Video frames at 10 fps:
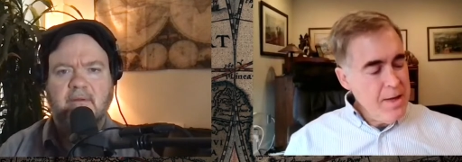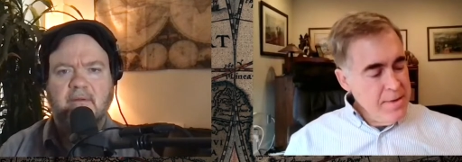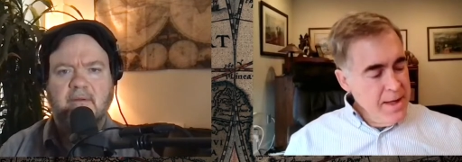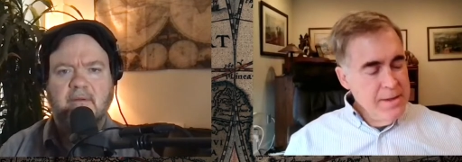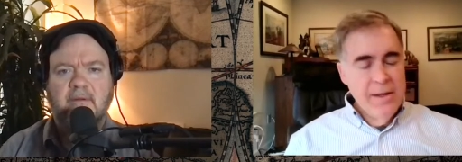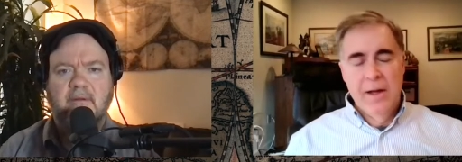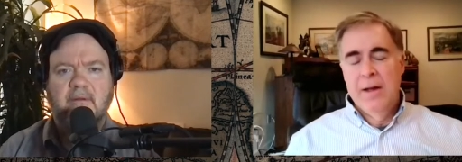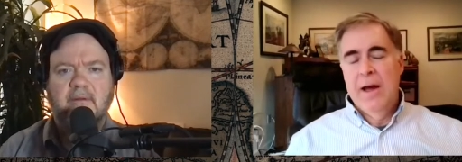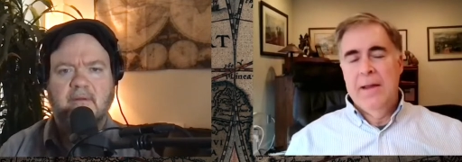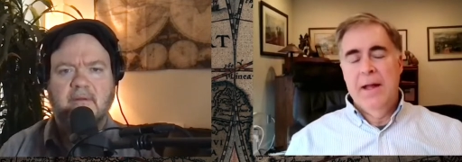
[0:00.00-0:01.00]
Speaker 1: They
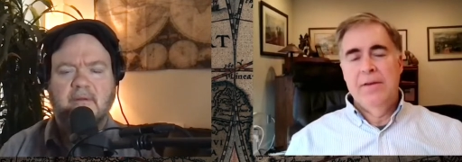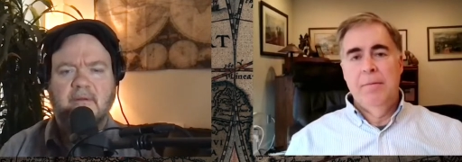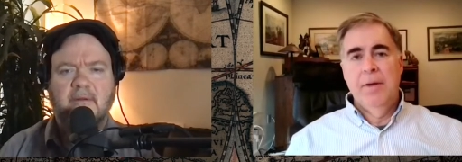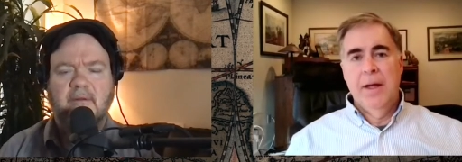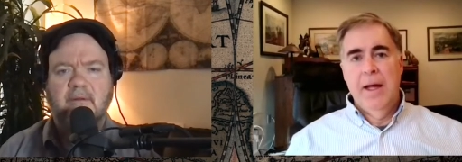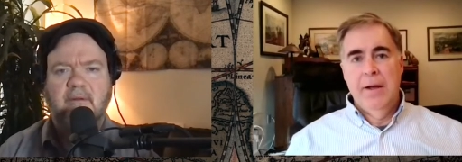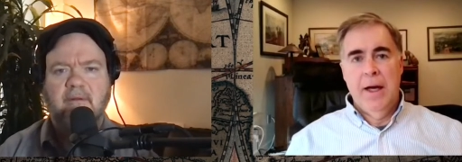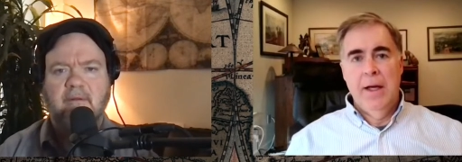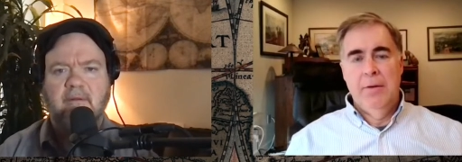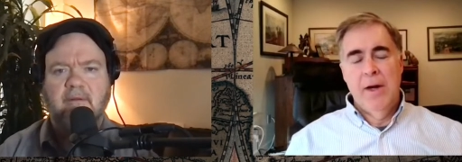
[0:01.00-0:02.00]
did, and that's something I
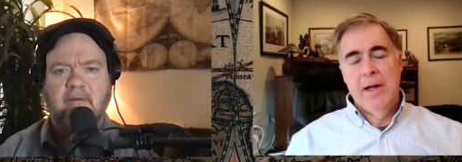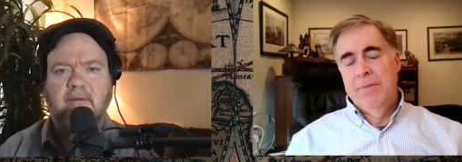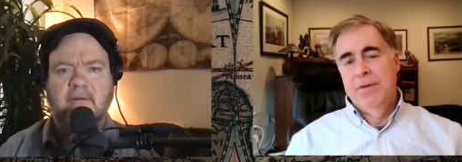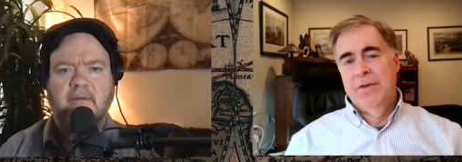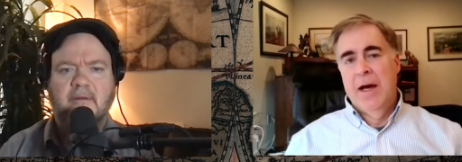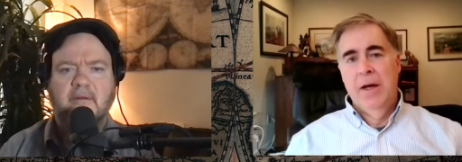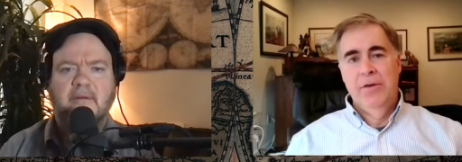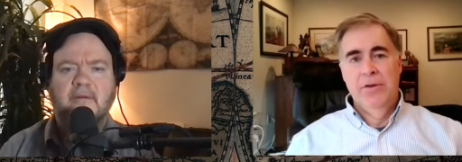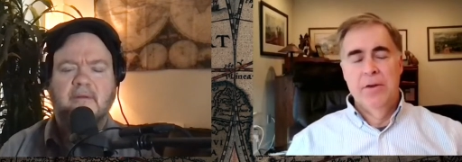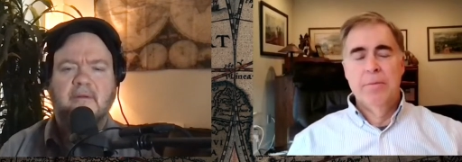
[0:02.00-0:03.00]
I try to
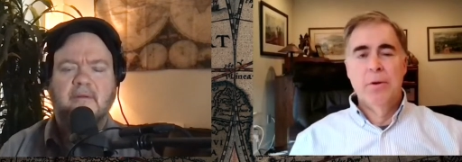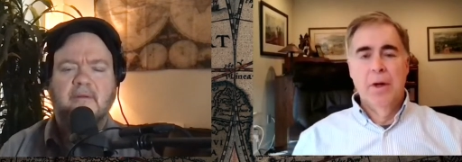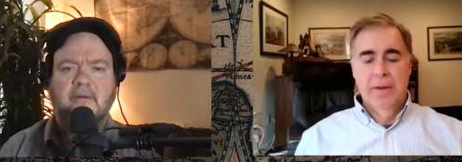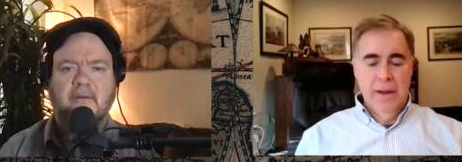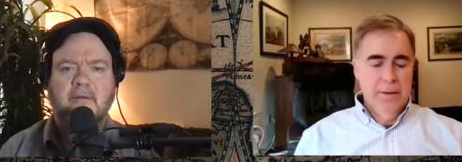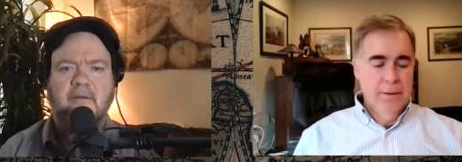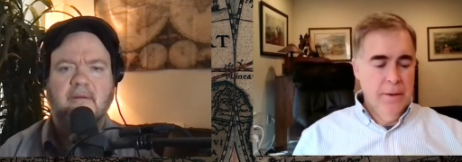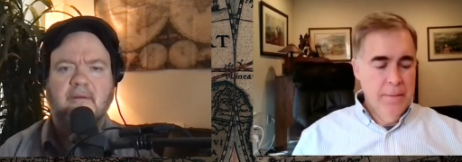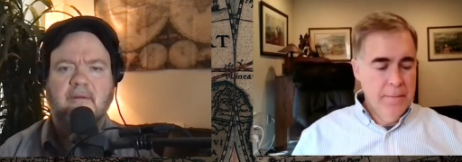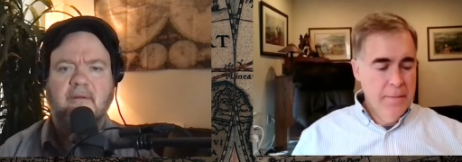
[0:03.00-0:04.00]
emphasize in the book that
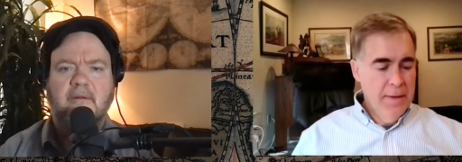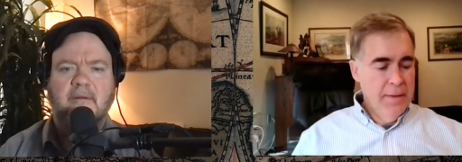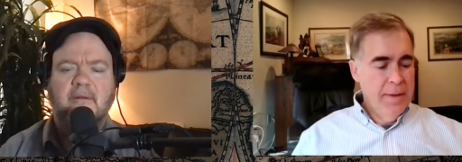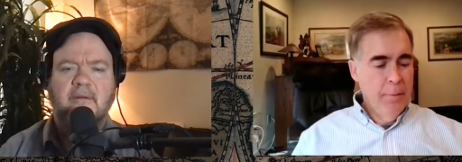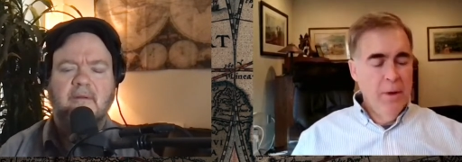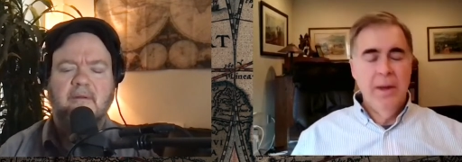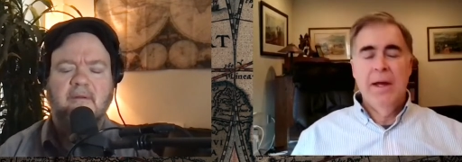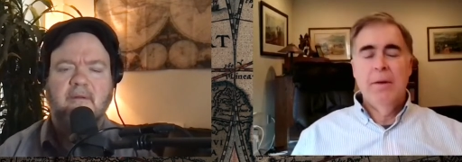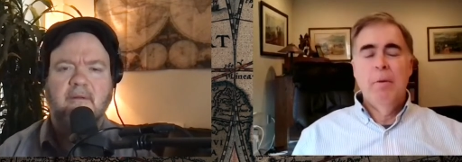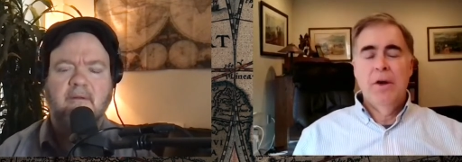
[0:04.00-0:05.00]
they
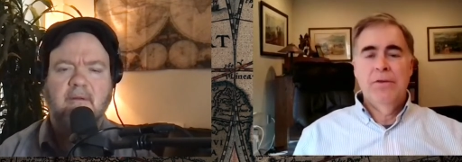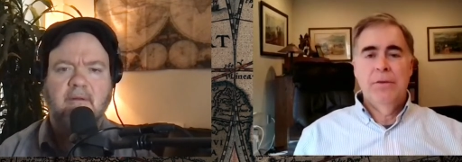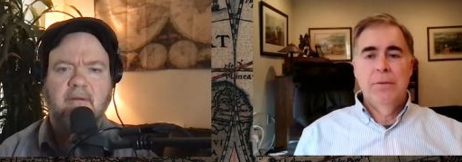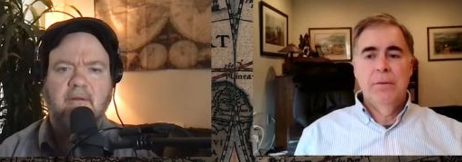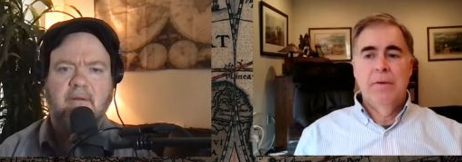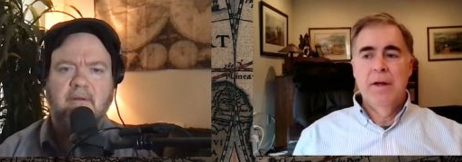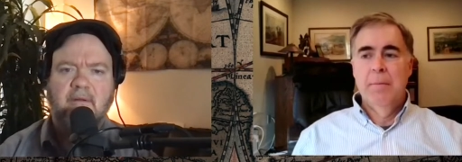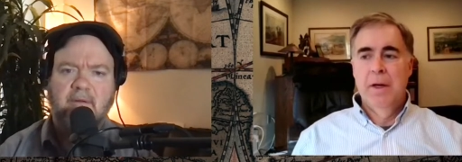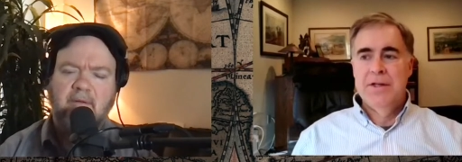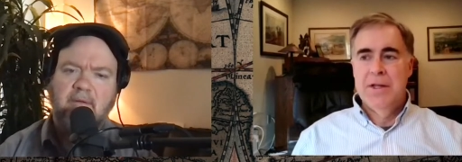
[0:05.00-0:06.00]
really it was very
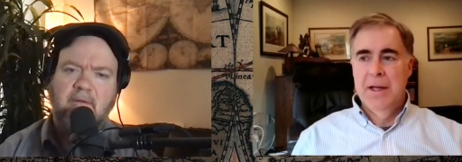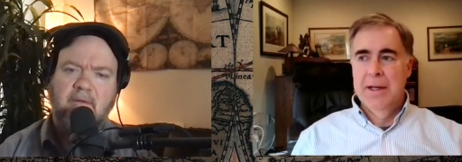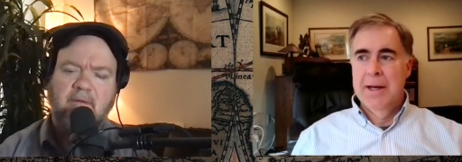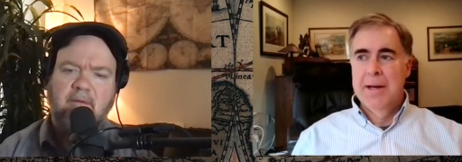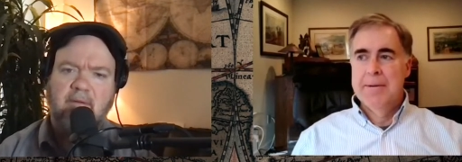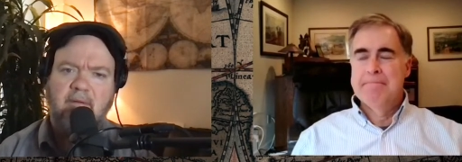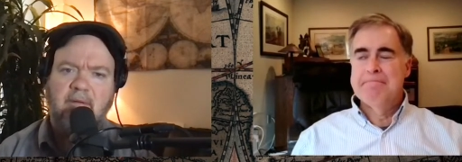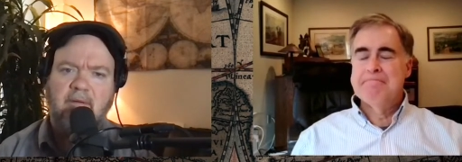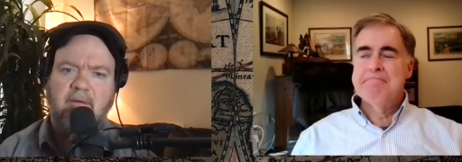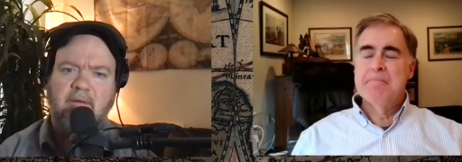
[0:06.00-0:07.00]
much a, uh,
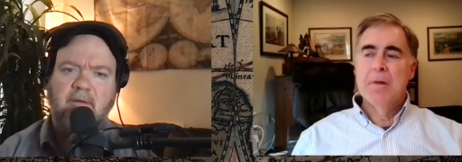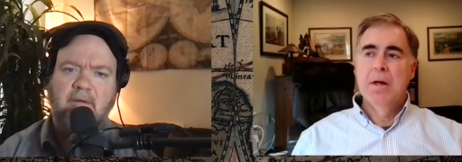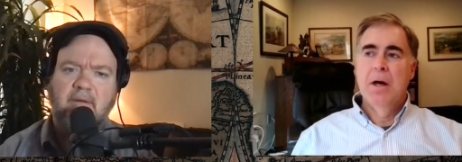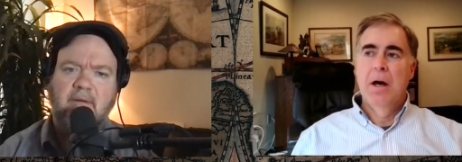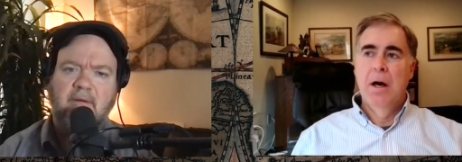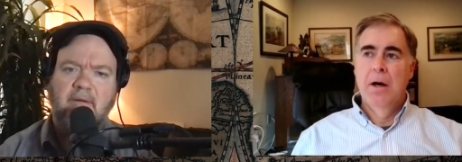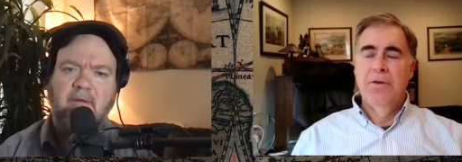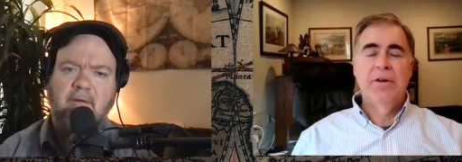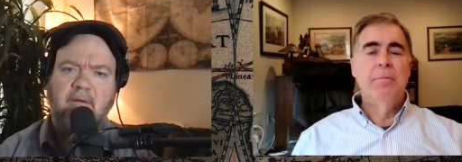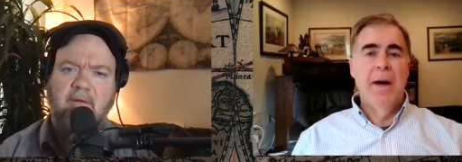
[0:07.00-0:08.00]
a uh,
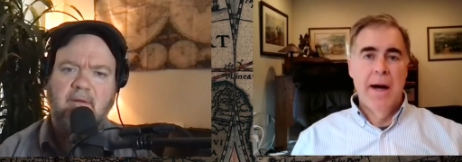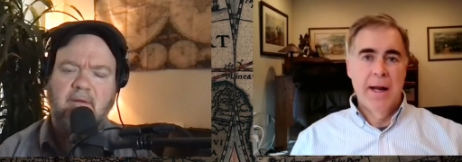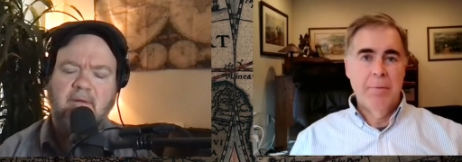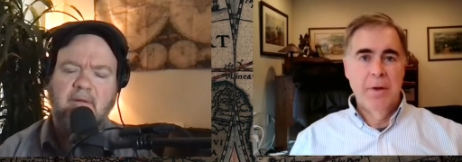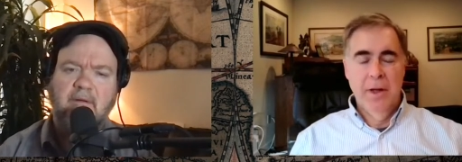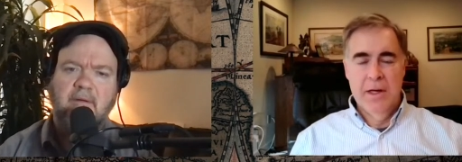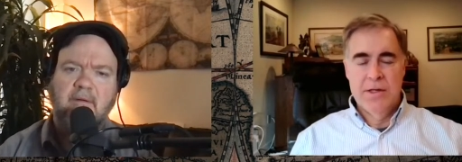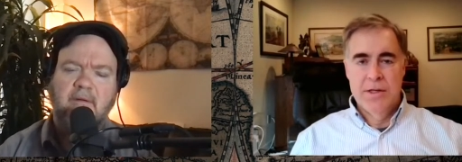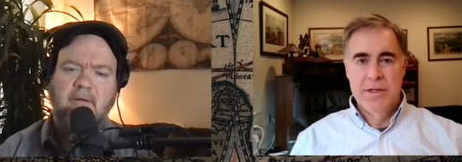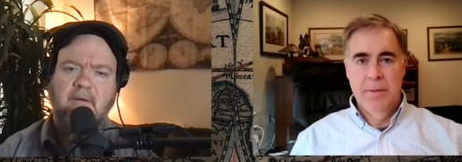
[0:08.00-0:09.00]
symbiotic
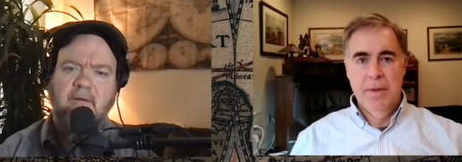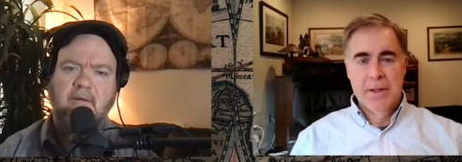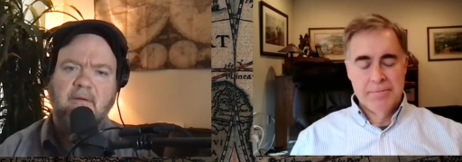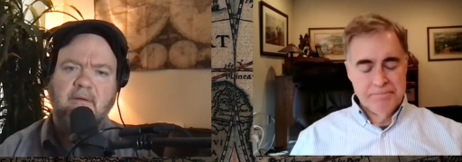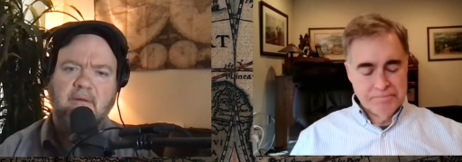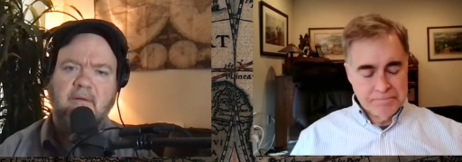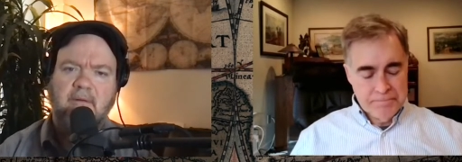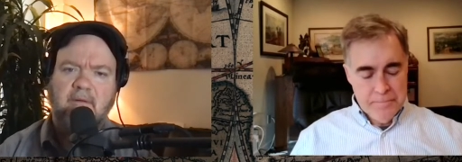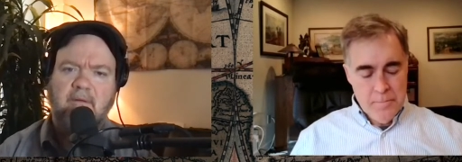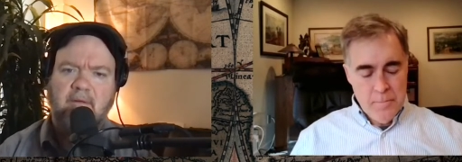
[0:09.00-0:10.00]
relationship.
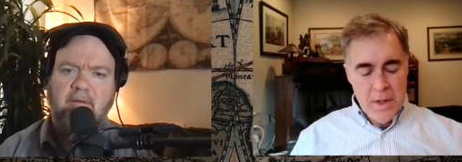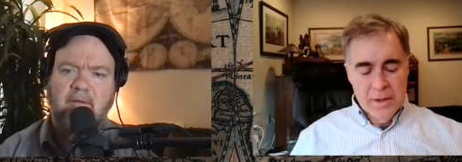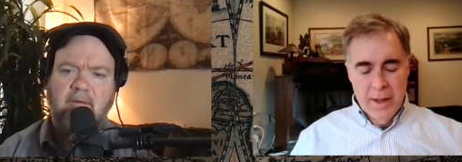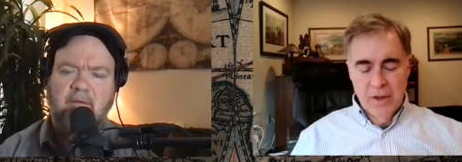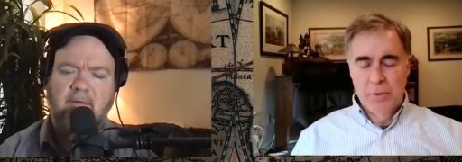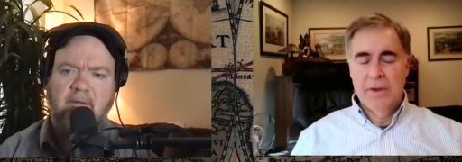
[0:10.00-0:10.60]
Teng